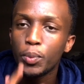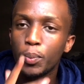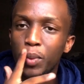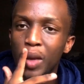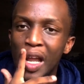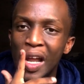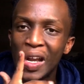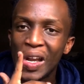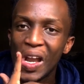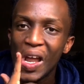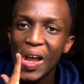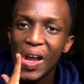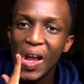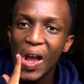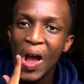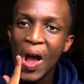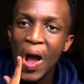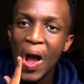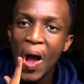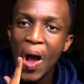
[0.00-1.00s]
plan
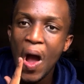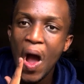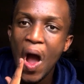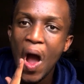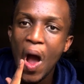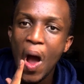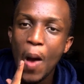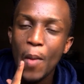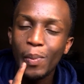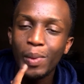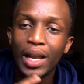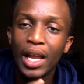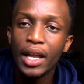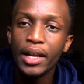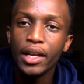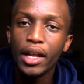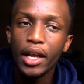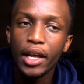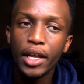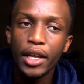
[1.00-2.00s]

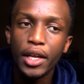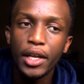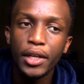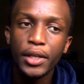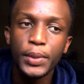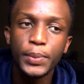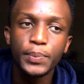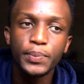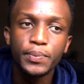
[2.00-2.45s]
a,